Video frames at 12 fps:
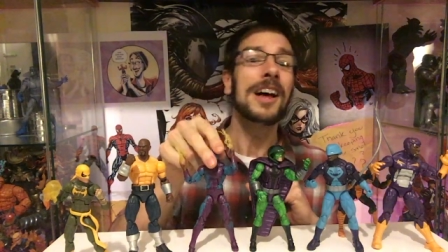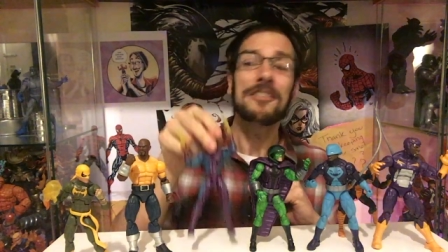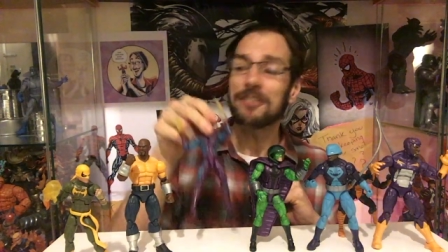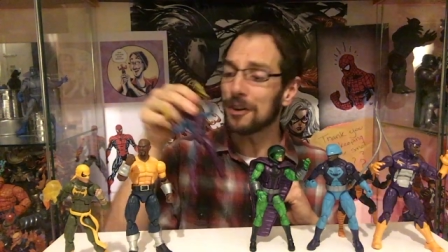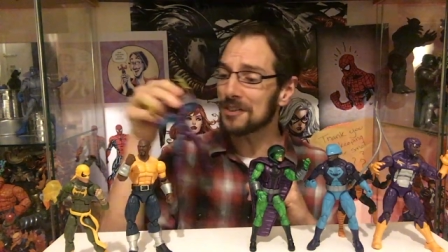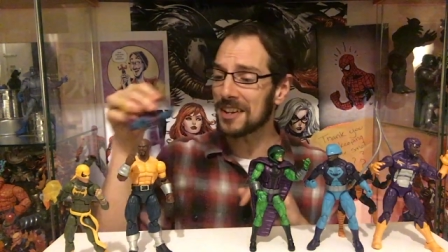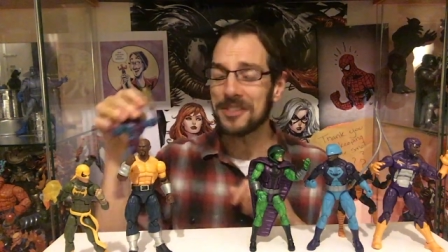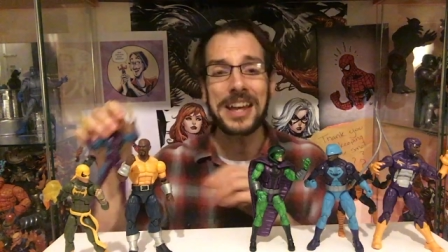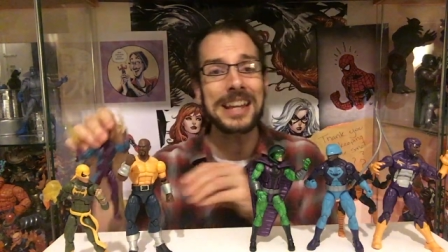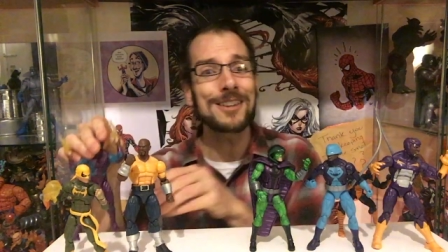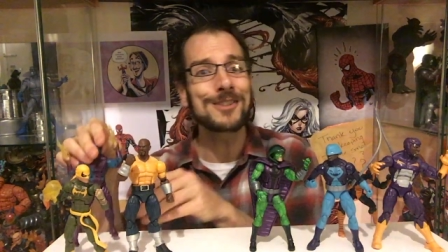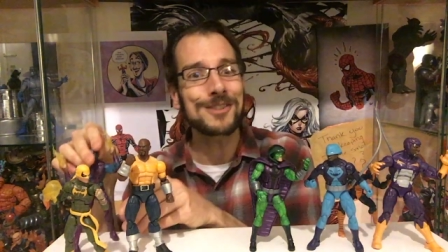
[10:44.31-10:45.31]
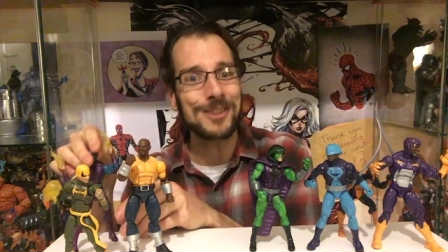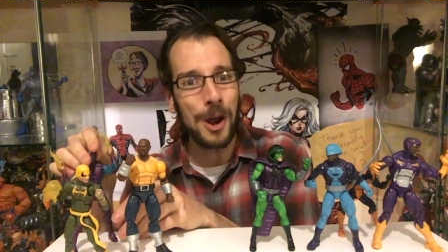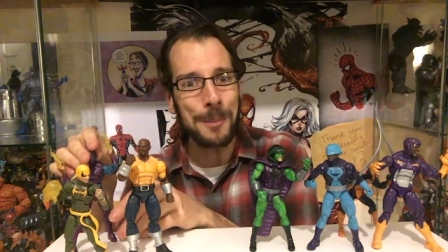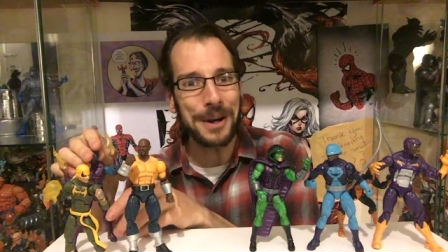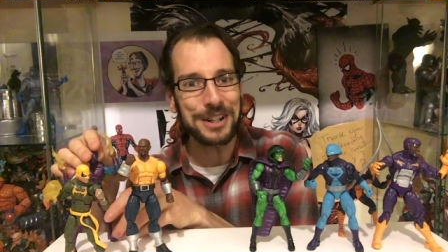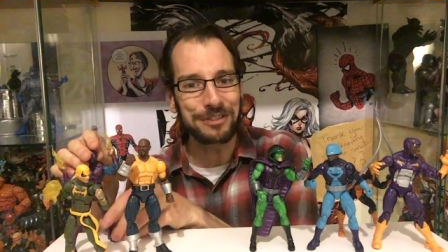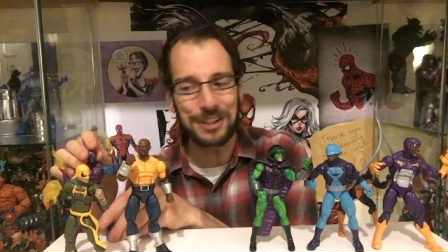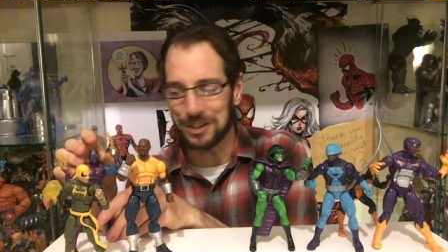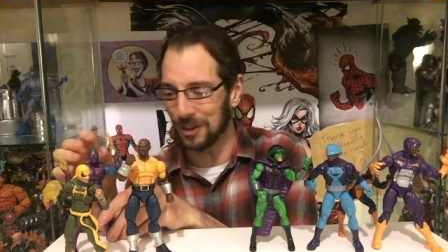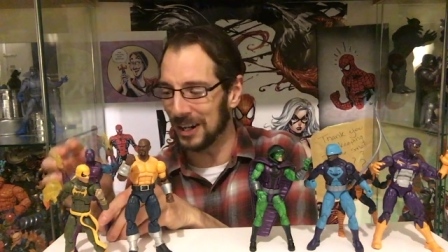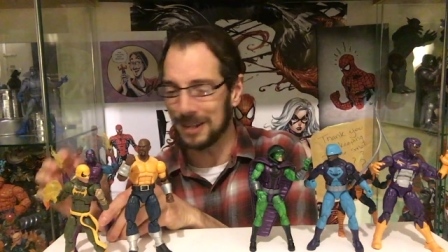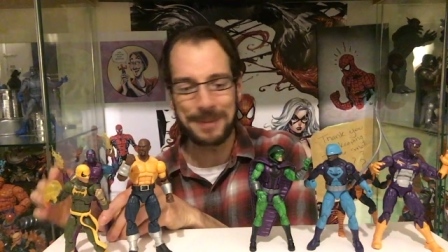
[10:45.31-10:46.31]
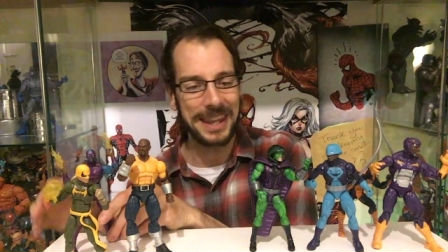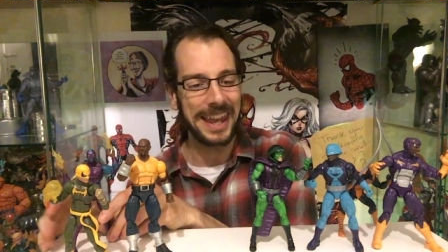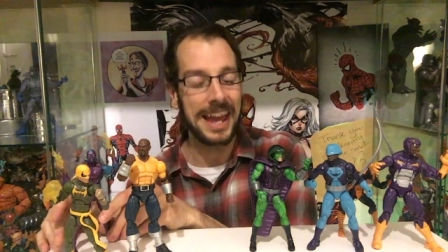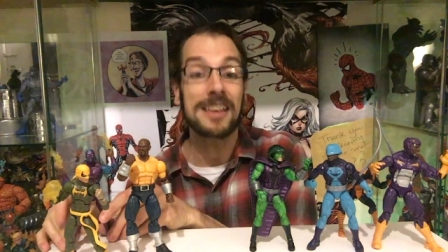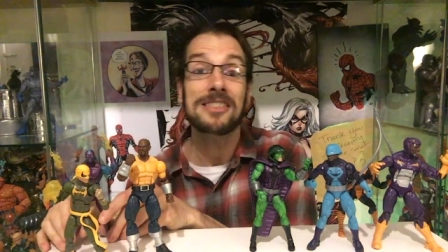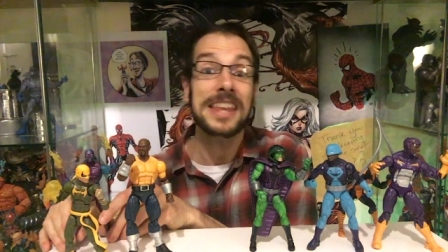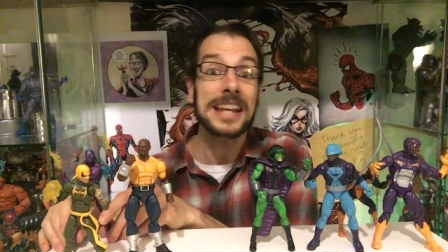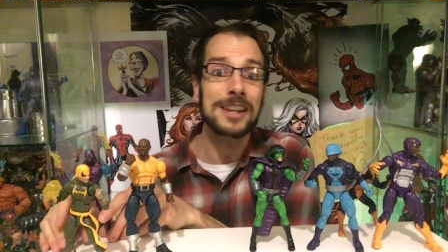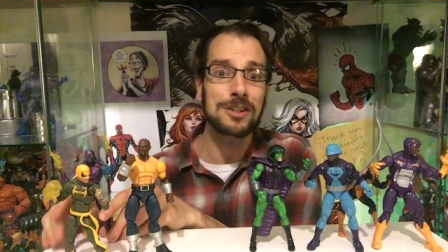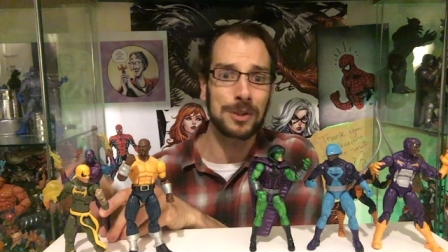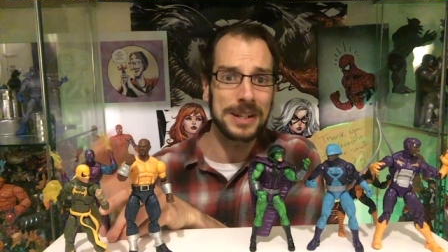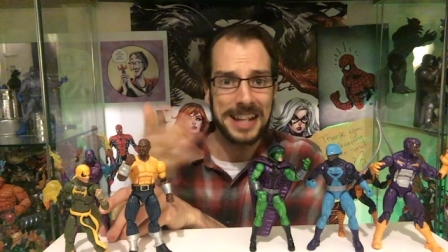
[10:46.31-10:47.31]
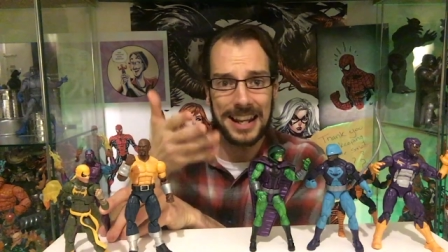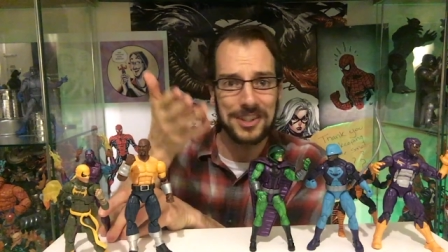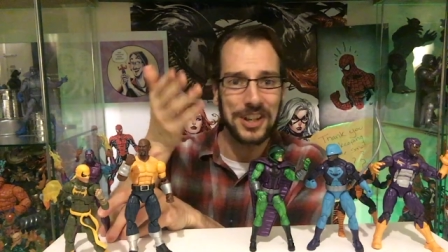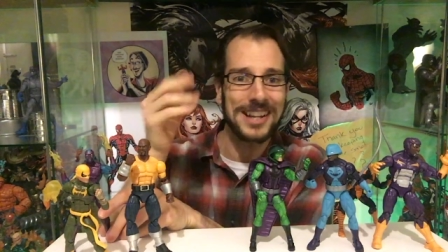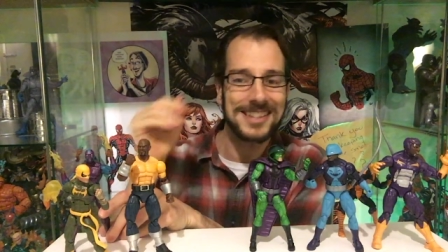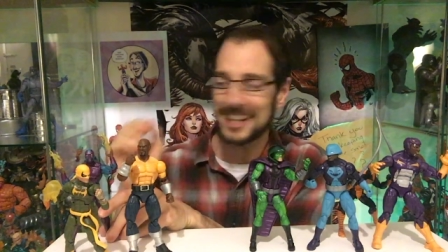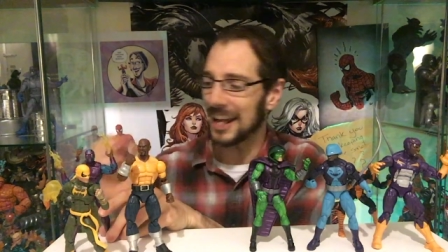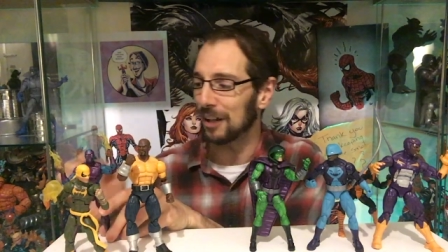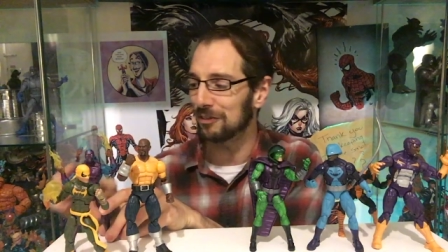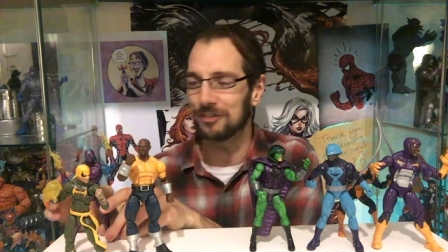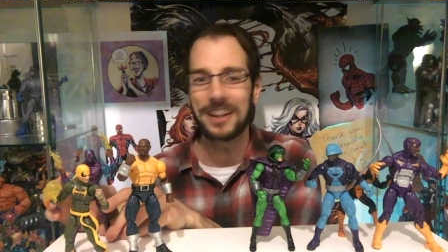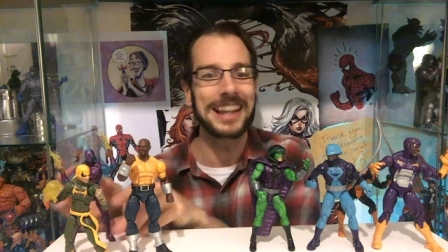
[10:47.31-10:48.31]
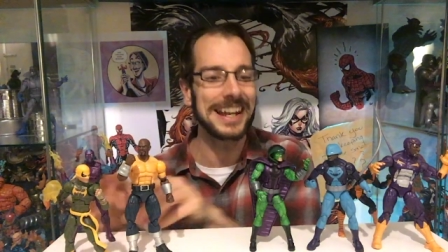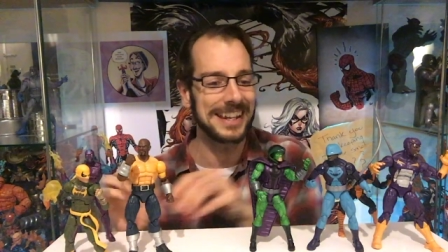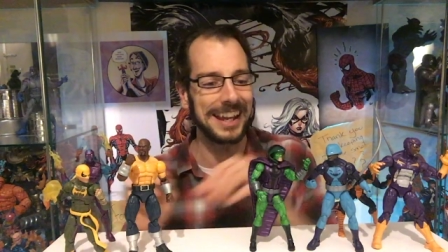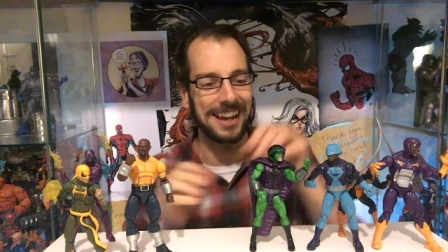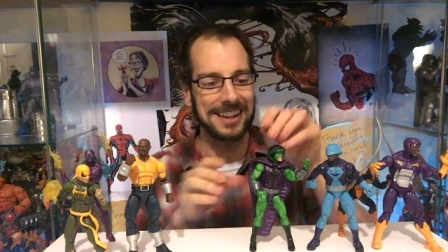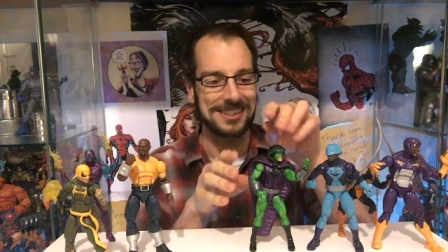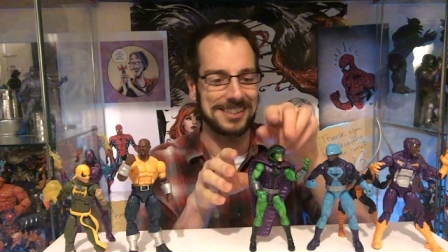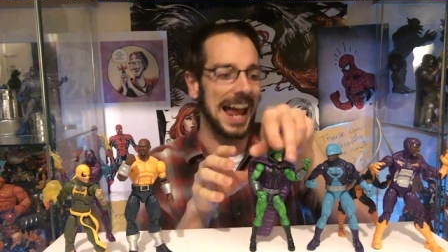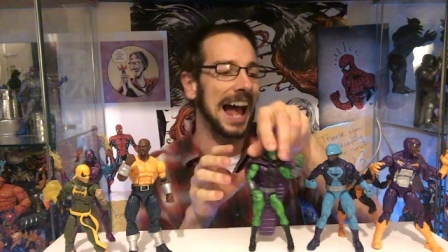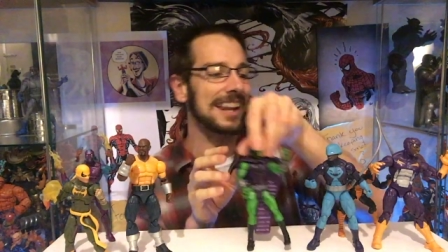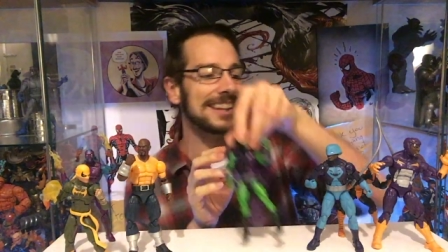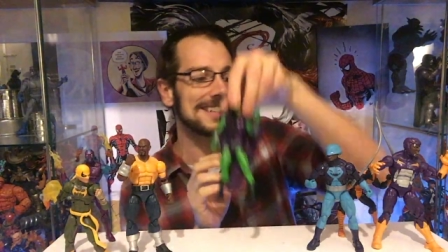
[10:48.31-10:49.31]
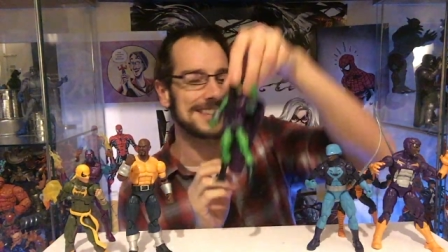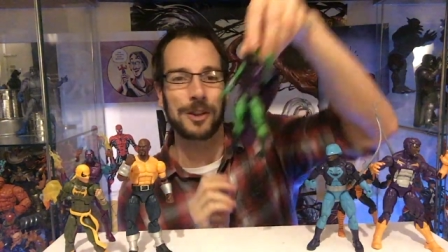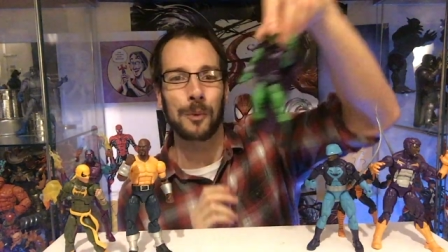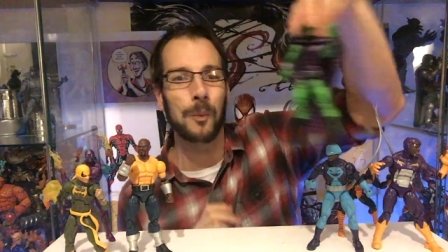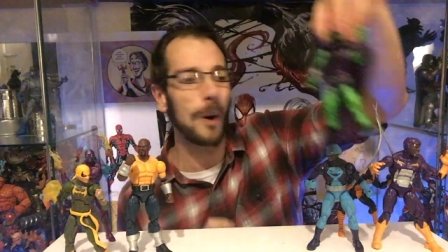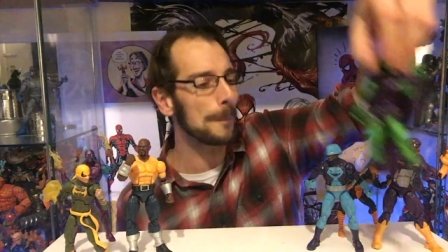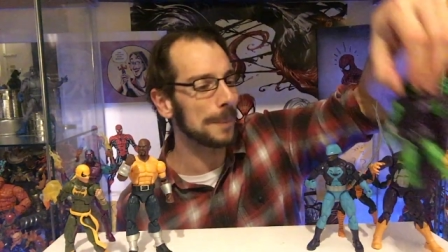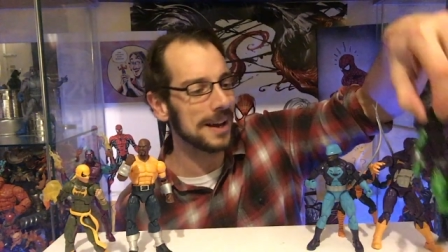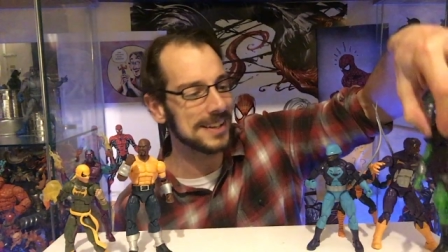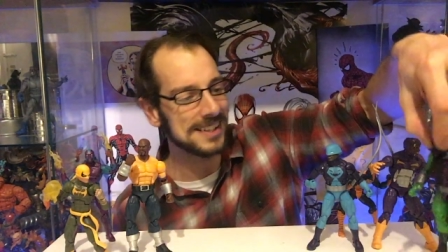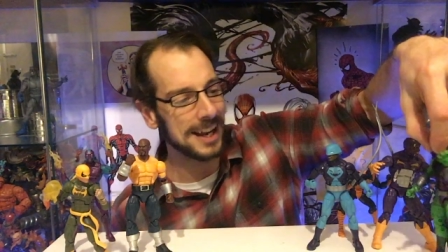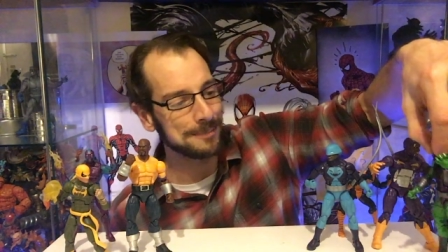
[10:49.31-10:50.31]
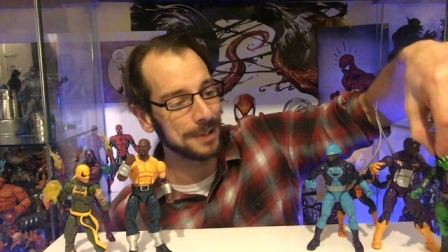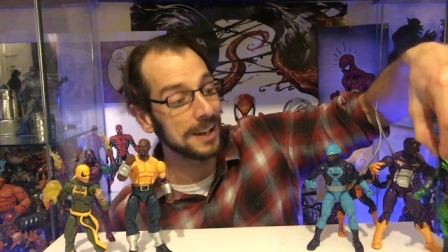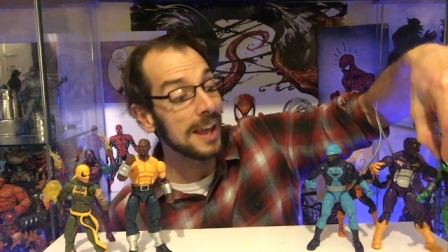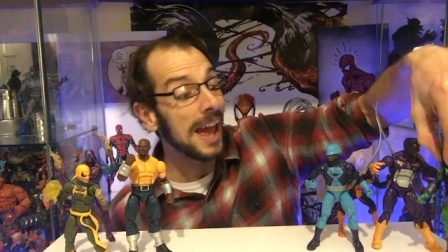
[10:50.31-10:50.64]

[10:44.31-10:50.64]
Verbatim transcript: Folks, thank you so much for joining me here. Thank you to Intelligencielf for lending her talents to the What Bar segment.